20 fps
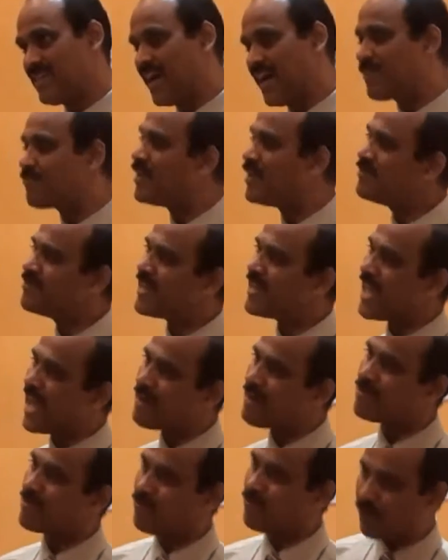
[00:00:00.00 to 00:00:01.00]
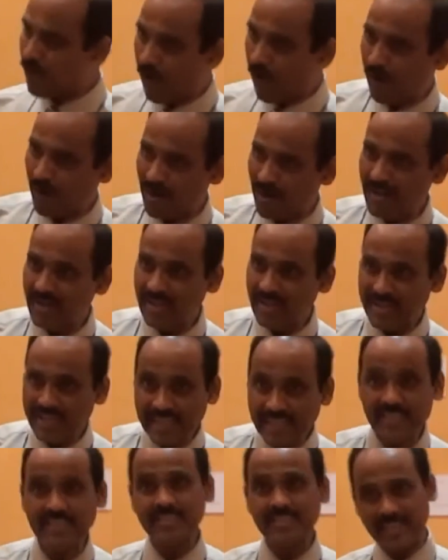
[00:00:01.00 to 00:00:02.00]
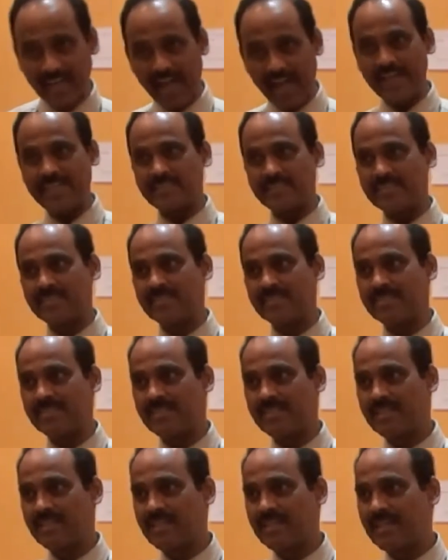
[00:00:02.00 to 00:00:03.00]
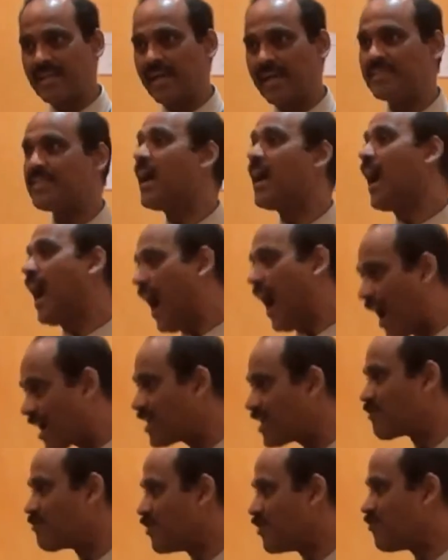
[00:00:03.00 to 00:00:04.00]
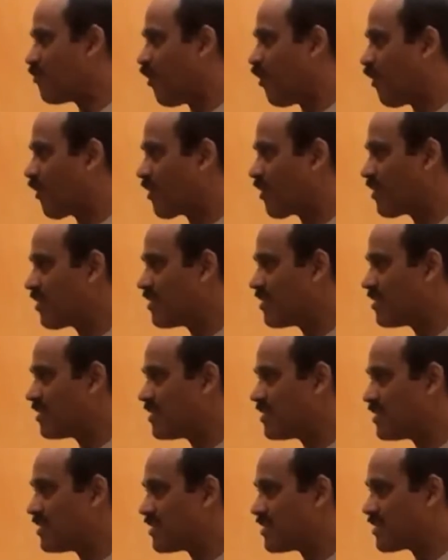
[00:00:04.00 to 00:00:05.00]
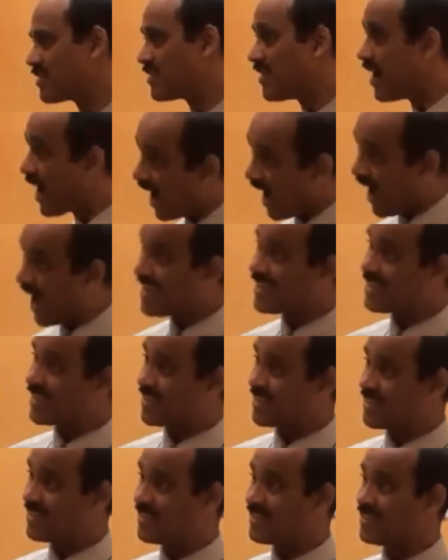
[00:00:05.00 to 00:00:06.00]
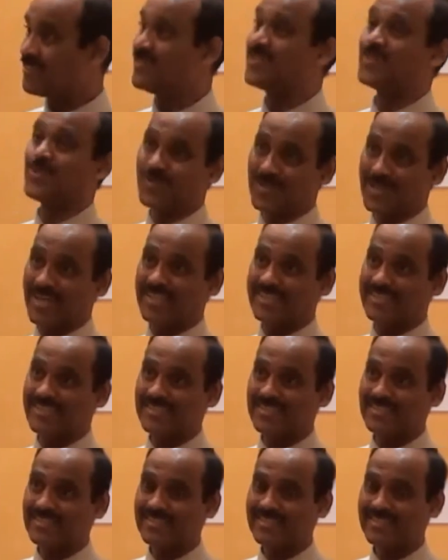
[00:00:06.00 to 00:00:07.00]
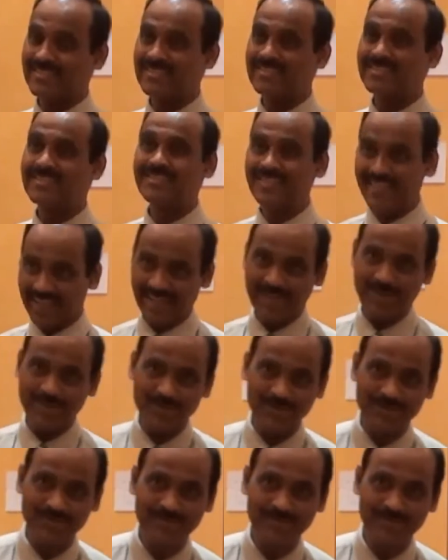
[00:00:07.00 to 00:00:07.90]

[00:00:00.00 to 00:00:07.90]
And when we have a fall, let's rise. And the harder we fall, the higher we should rise. Thank you.